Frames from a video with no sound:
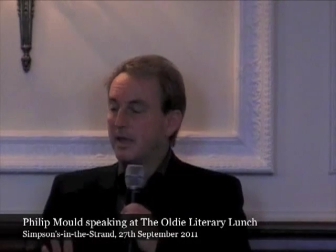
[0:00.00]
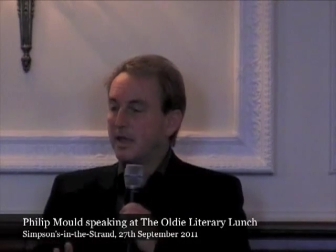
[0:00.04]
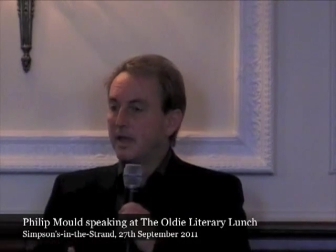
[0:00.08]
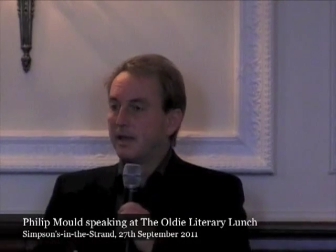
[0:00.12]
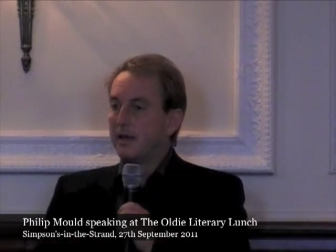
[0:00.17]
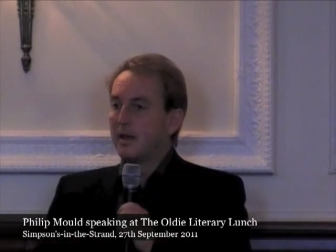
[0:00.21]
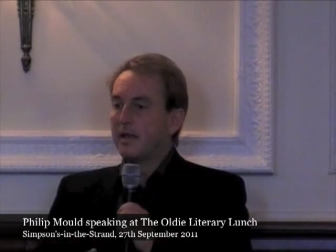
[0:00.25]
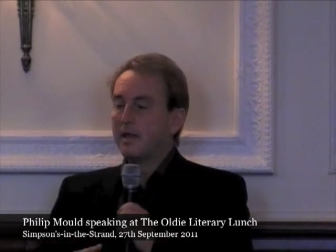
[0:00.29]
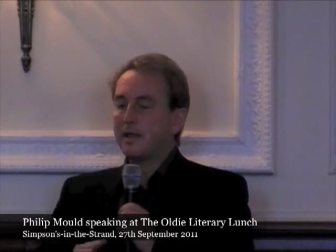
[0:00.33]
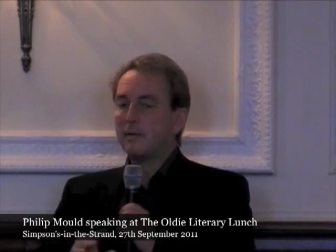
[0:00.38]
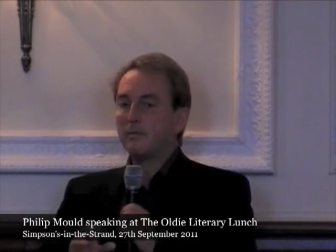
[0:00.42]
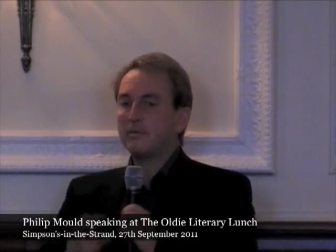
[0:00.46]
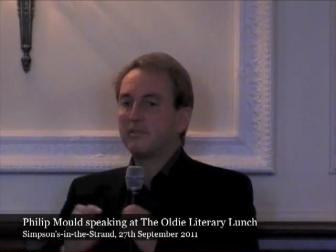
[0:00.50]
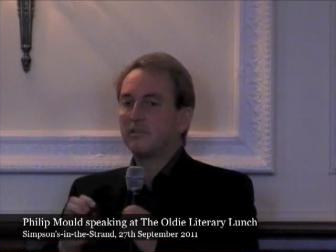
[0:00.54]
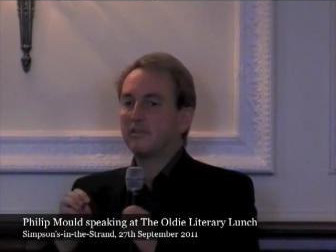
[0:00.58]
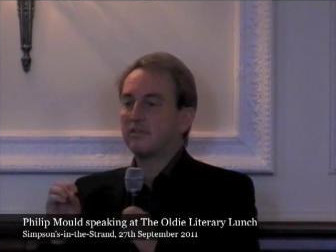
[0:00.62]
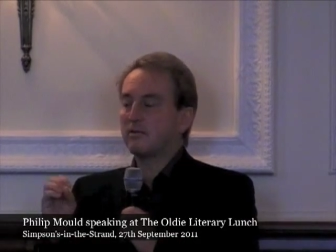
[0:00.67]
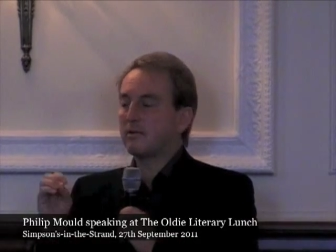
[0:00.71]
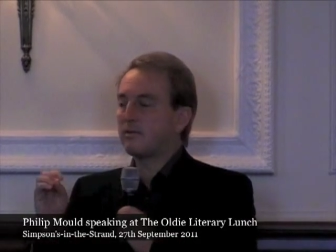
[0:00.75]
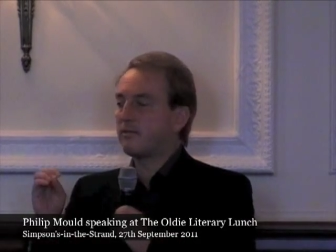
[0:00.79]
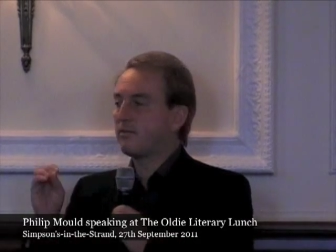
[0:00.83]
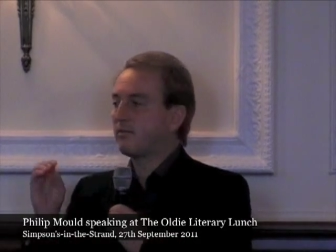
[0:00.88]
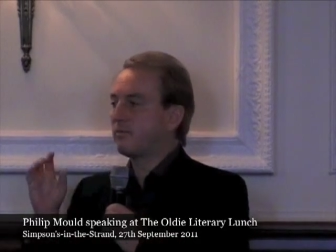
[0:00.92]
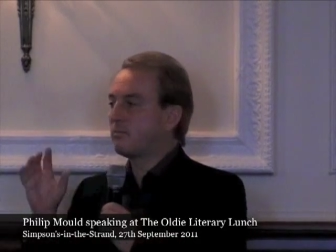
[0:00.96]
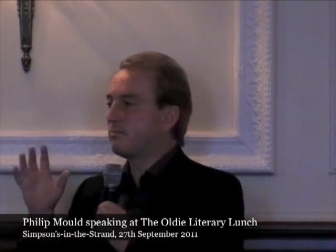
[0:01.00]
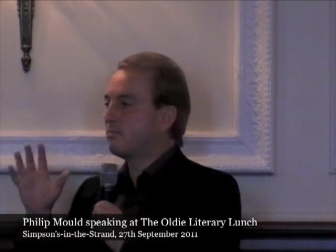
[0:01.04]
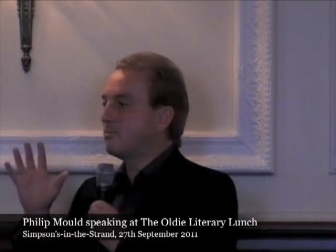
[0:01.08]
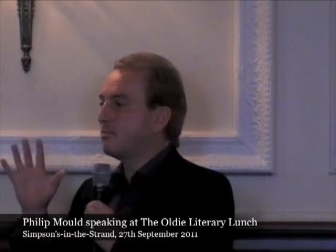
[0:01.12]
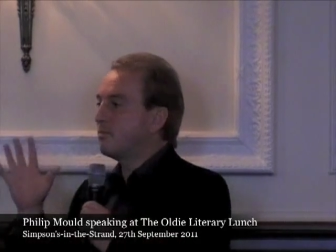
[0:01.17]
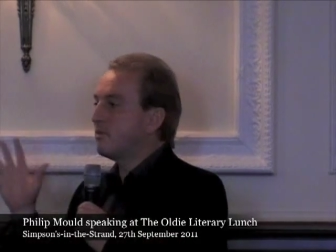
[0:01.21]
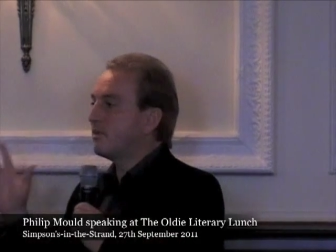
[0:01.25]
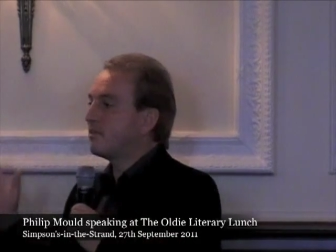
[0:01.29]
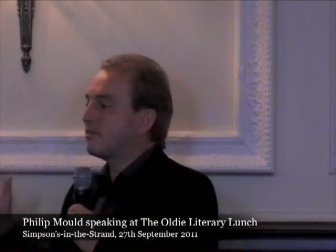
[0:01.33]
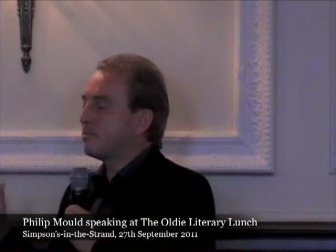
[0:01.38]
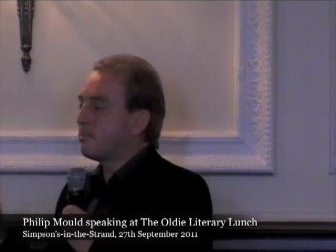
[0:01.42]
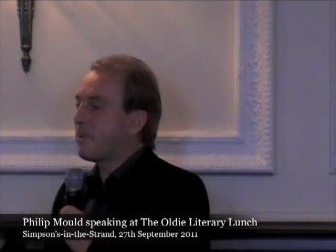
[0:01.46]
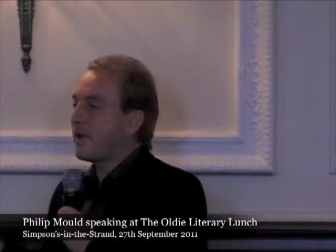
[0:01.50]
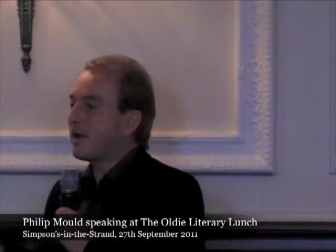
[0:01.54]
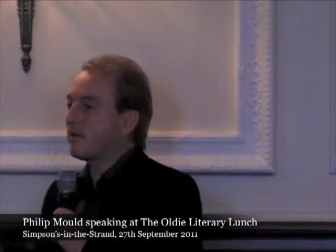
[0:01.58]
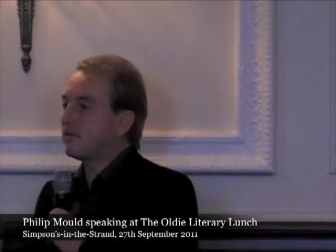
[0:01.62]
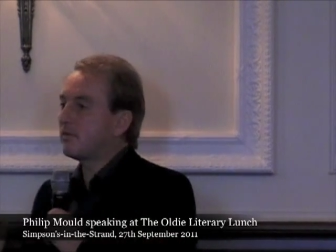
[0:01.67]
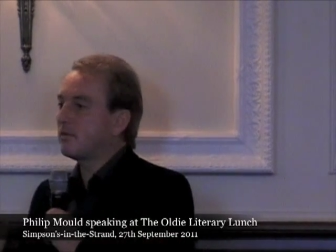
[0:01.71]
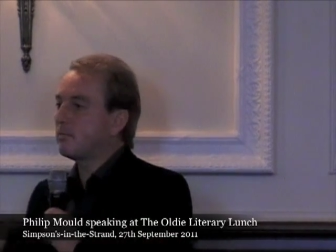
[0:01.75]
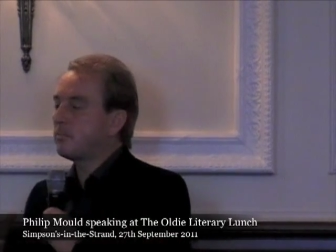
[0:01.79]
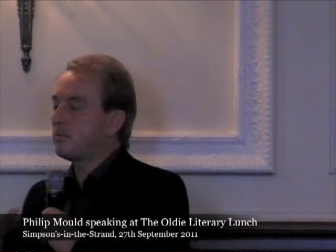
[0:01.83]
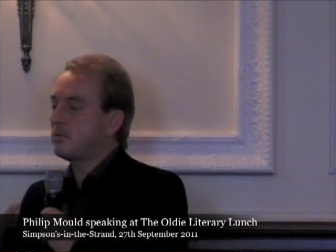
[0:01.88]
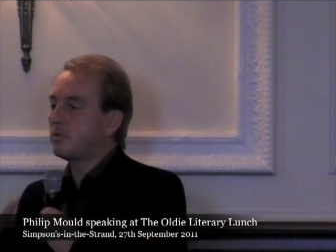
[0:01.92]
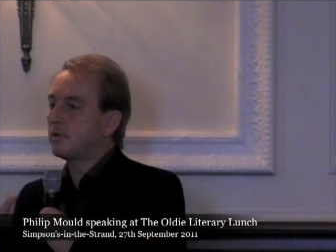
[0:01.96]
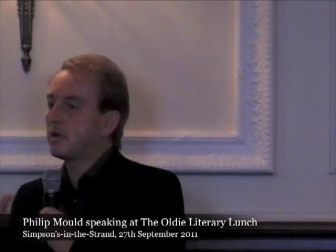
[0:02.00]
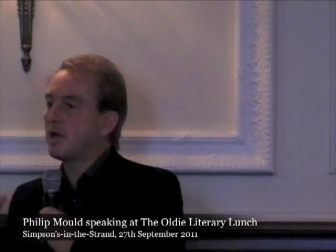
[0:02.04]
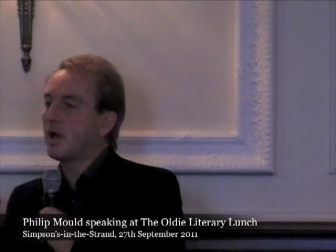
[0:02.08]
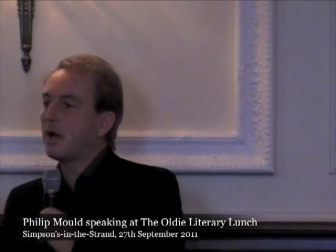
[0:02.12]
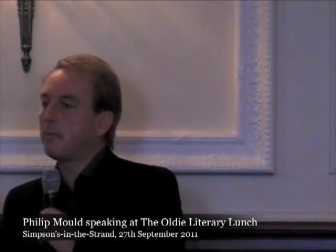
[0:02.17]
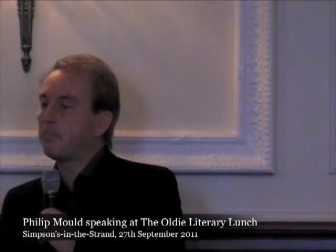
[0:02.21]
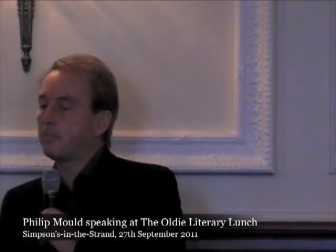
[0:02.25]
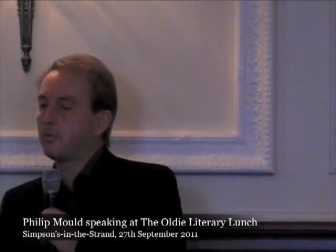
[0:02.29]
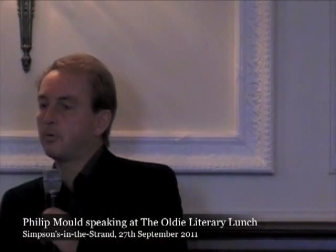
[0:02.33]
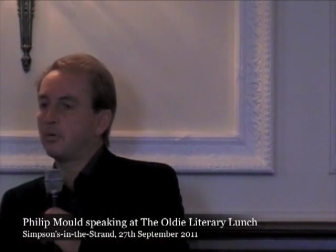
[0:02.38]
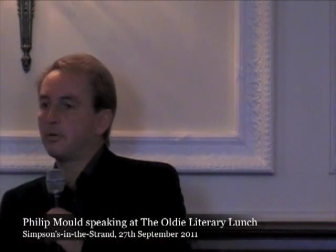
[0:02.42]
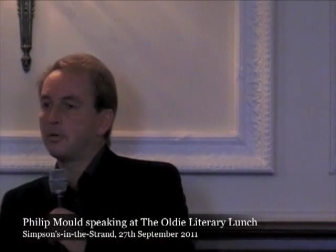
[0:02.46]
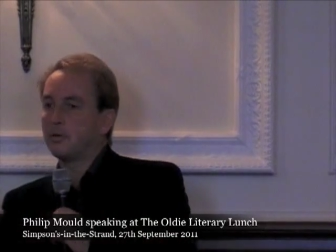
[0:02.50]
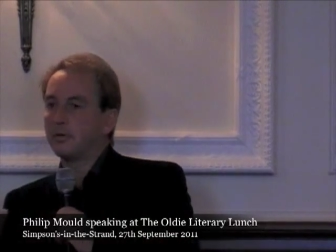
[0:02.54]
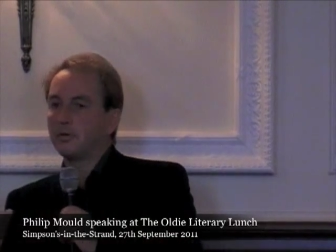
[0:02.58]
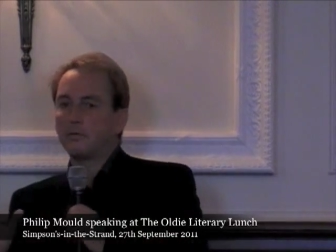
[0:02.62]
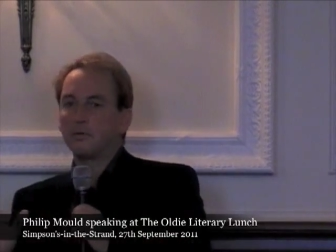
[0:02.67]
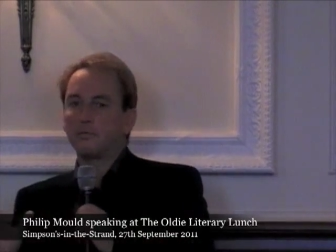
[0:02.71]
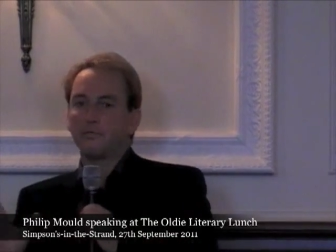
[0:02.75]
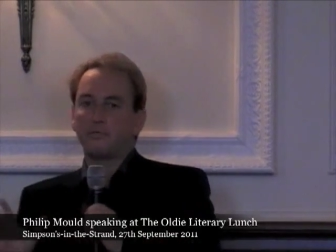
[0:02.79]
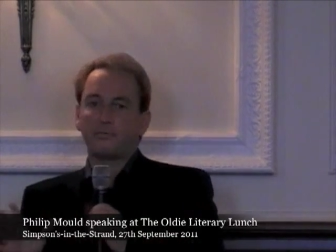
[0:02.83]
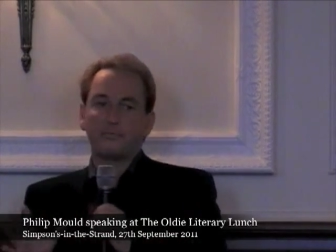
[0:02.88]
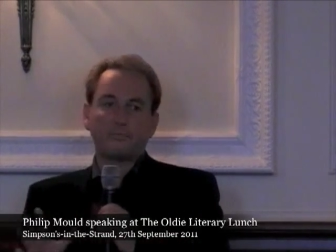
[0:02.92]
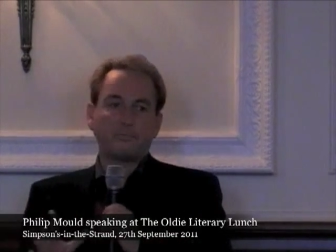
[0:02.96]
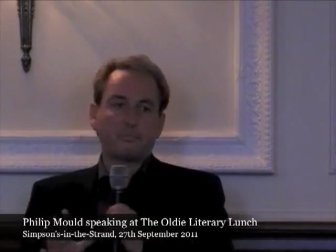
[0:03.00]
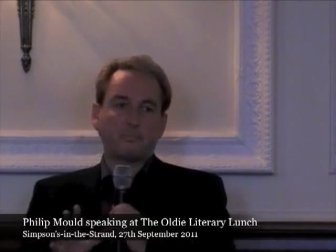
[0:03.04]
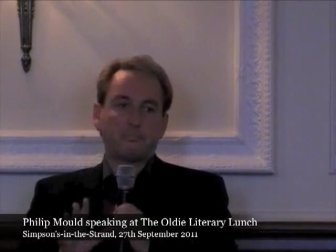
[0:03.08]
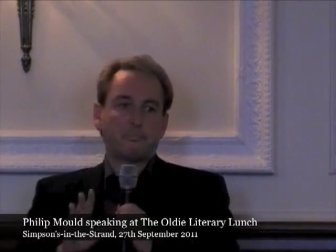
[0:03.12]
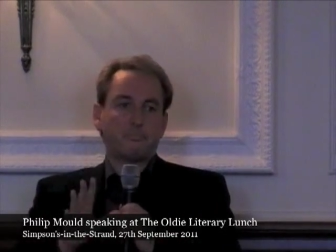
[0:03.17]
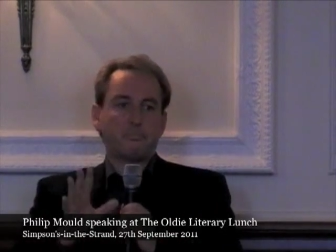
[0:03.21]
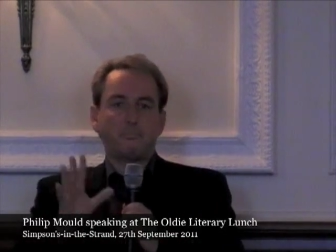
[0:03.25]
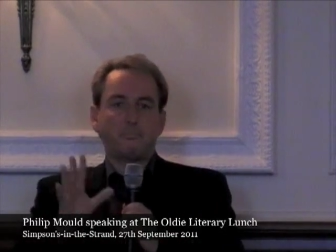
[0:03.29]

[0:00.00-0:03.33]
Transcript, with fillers: You know, it was a sort of respectable couple of